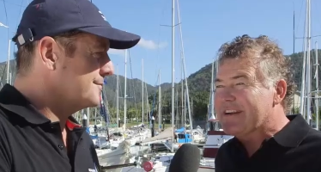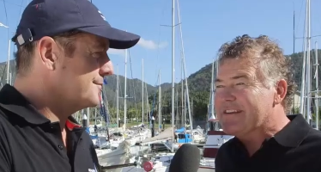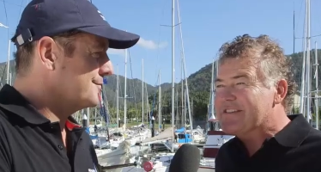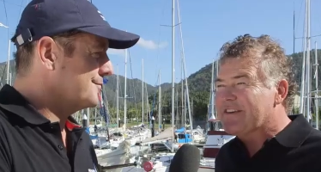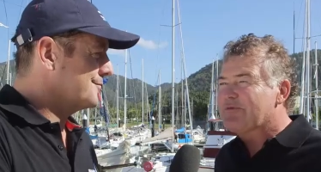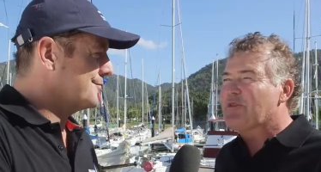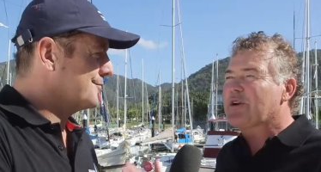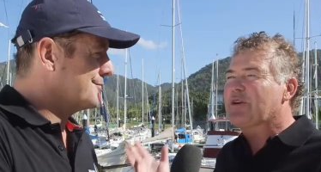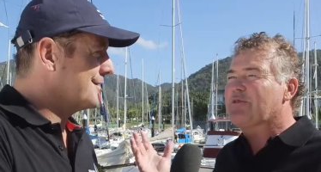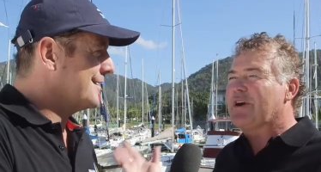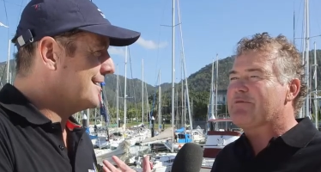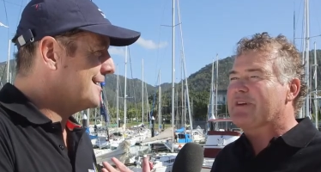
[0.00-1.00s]
Speaker 1: last night, what a
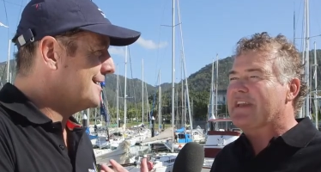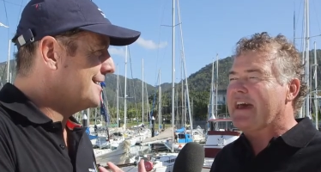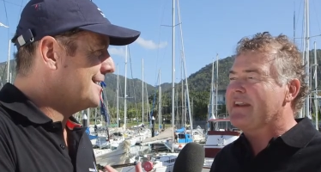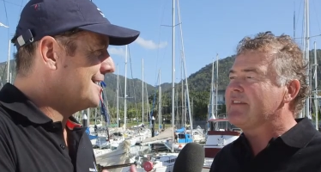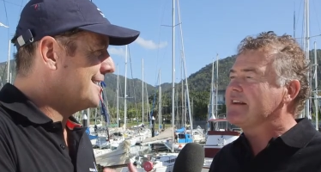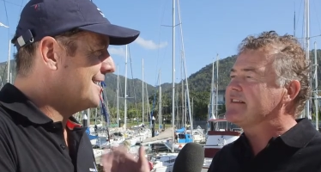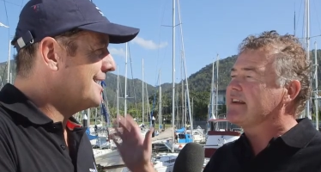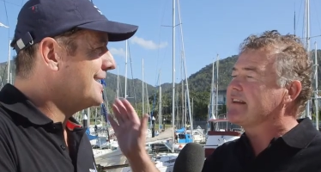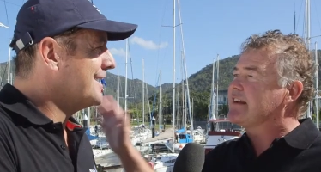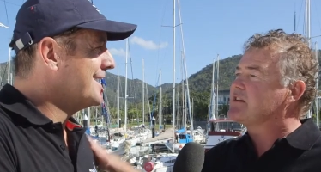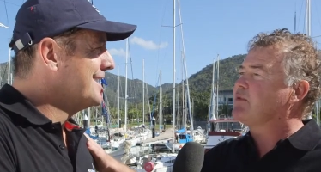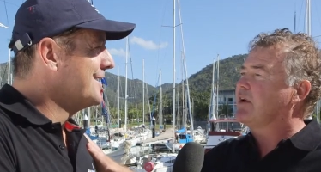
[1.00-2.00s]
great regatta. They said,
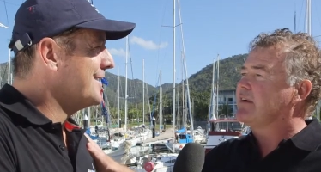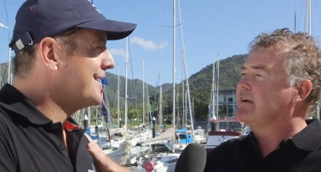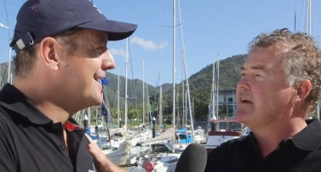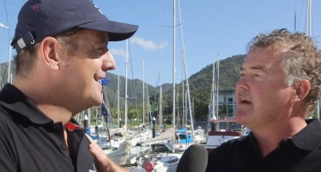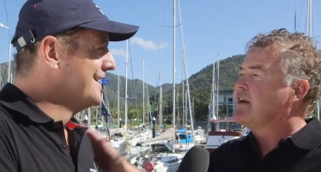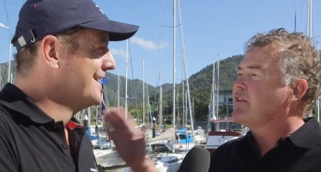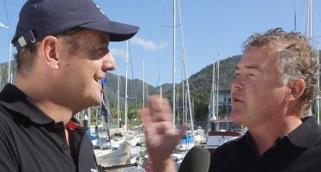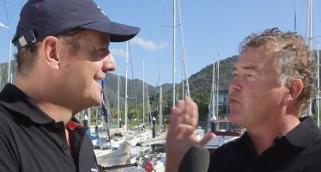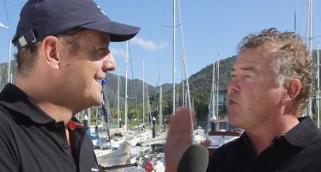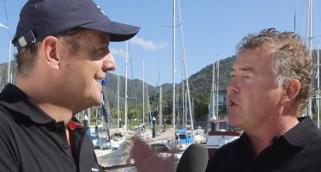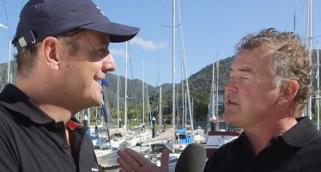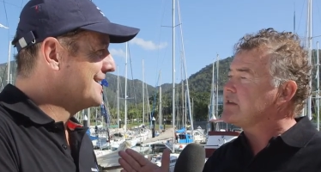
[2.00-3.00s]
guess what? The
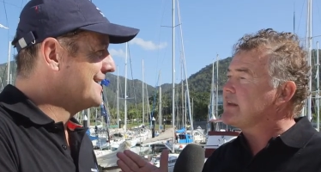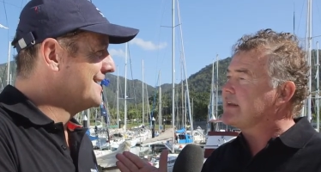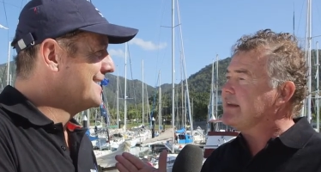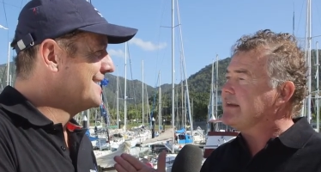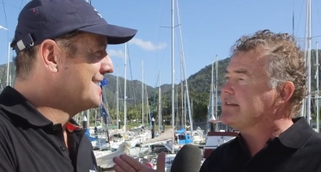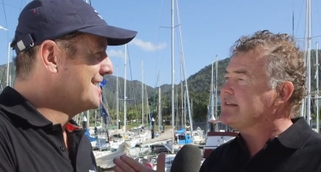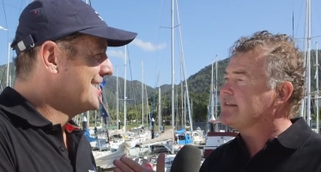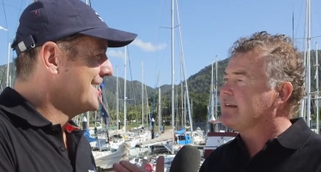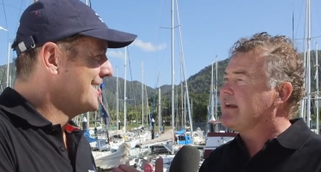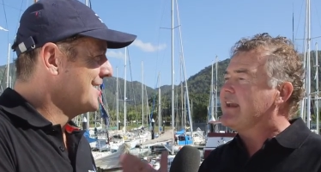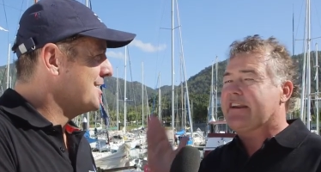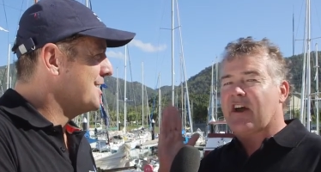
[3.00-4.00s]
worst thing is,
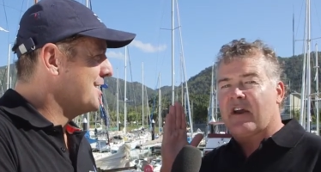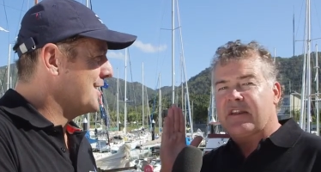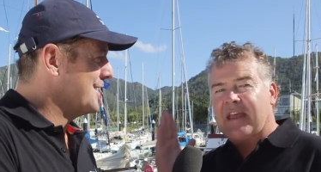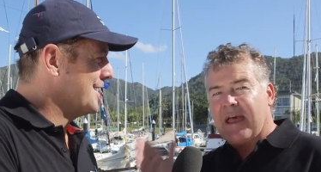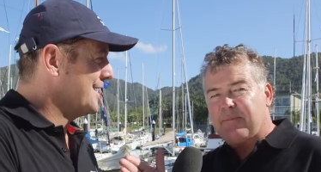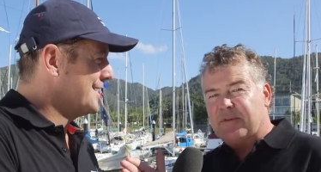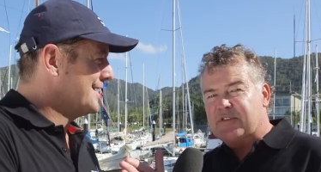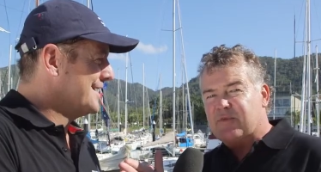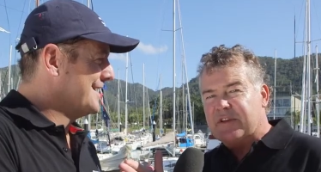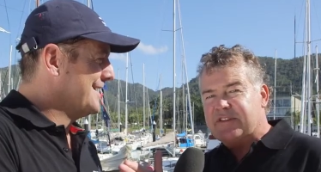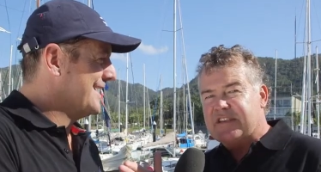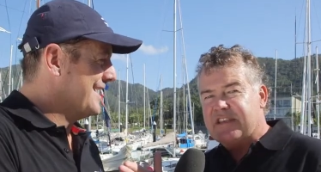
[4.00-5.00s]
it only happens
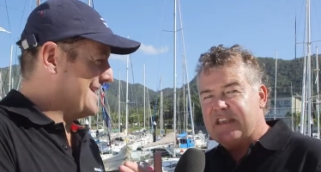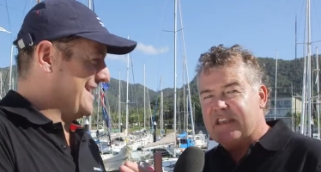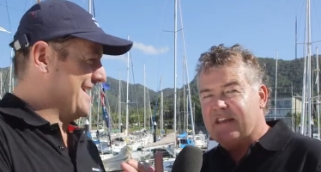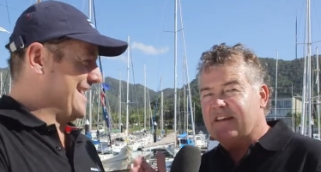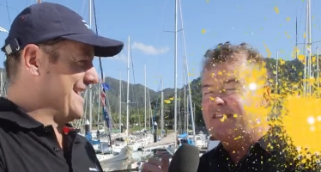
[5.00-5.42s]
once a year.